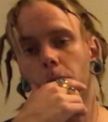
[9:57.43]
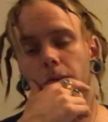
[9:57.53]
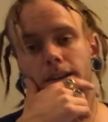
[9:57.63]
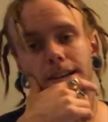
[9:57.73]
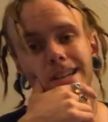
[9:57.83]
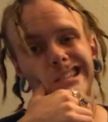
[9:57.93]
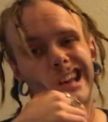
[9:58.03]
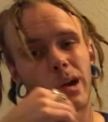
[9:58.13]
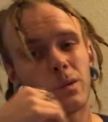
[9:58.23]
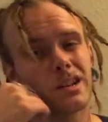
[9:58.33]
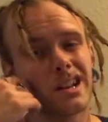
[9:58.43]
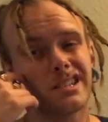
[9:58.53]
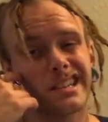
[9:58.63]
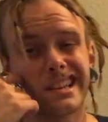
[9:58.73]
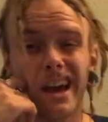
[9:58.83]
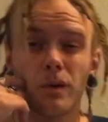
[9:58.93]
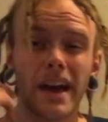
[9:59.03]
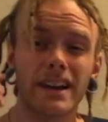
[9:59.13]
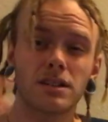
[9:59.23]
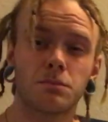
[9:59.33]
because I realized like that would
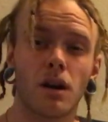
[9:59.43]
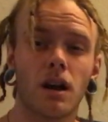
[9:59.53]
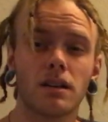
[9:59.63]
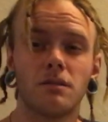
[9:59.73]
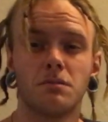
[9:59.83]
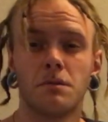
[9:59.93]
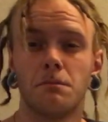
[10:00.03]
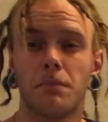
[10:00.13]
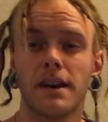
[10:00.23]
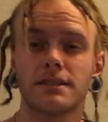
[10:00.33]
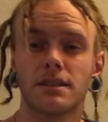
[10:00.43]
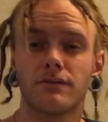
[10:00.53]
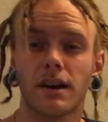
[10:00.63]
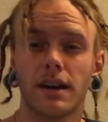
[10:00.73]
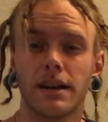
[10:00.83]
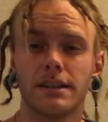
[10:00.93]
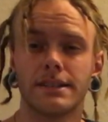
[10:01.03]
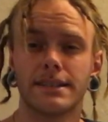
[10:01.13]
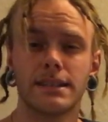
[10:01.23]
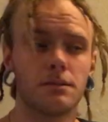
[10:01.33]
actually probably have been best if I
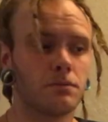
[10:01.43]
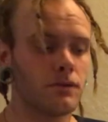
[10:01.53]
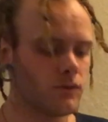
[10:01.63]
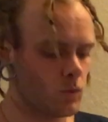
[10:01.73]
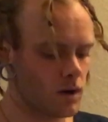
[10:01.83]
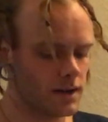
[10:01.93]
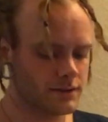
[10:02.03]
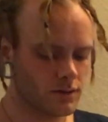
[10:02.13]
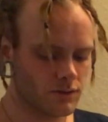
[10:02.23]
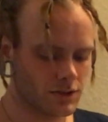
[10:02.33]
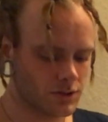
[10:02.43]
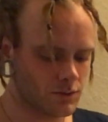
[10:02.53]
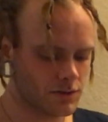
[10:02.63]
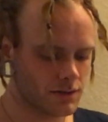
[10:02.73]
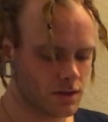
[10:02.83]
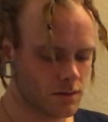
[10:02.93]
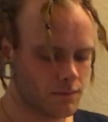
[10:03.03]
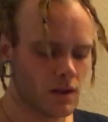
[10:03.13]
did before I sewed the shoulders up,